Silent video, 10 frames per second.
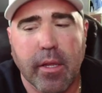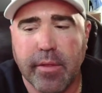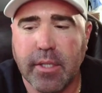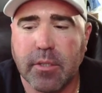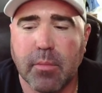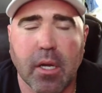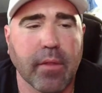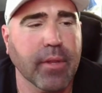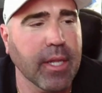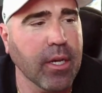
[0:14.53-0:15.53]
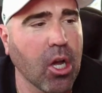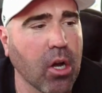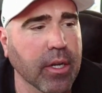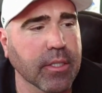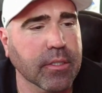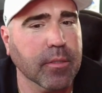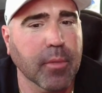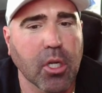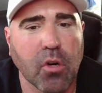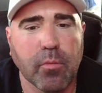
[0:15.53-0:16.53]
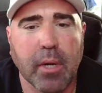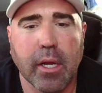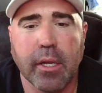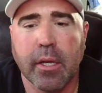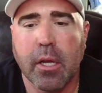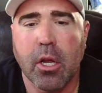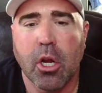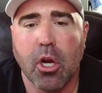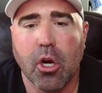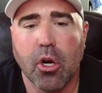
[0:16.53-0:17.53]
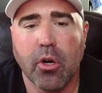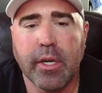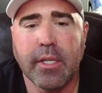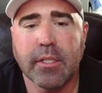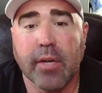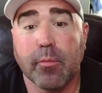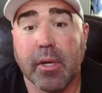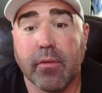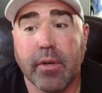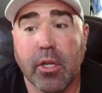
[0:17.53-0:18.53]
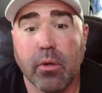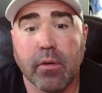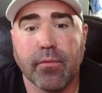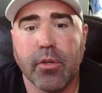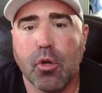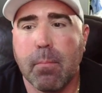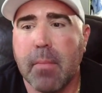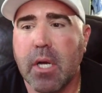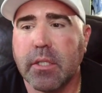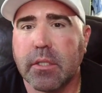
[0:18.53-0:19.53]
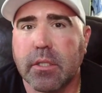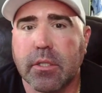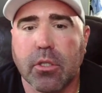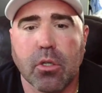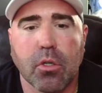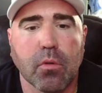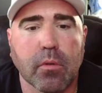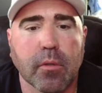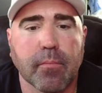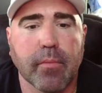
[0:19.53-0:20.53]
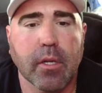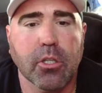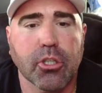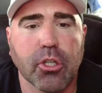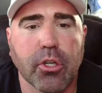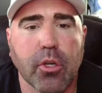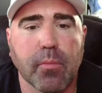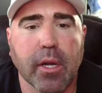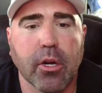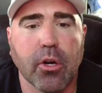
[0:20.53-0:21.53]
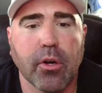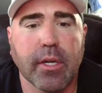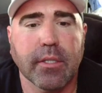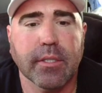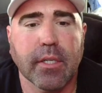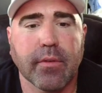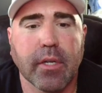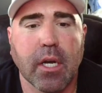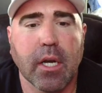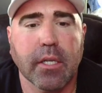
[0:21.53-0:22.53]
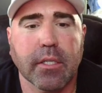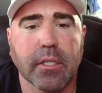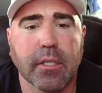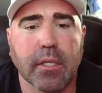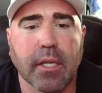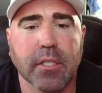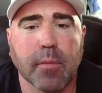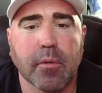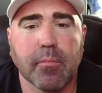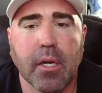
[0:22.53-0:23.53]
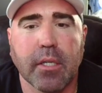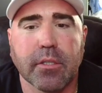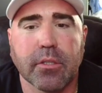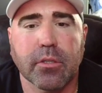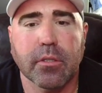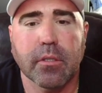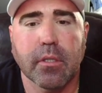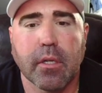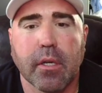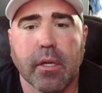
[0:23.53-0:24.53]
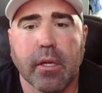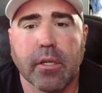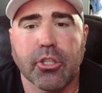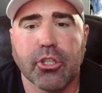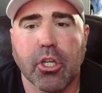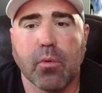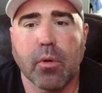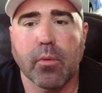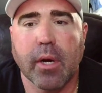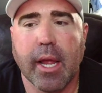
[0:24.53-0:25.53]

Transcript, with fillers: this month in August. I'm going to go over my earnings. I haven't made a video in a few months, so I'll show you my earnings that I've got the last couple of months, show you where we're